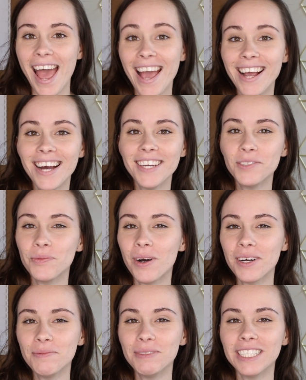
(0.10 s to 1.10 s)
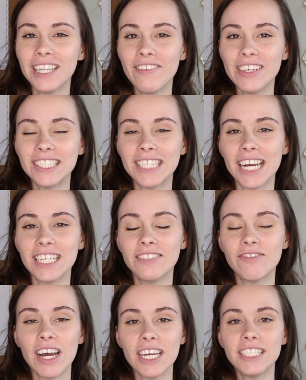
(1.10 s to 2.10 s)
Hey guys, welcome to Living
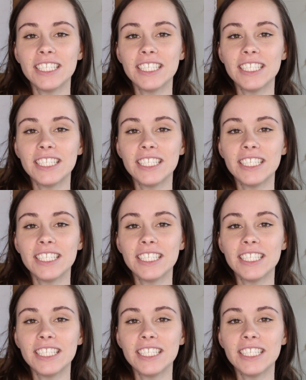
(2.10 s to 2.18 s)
Satisfied.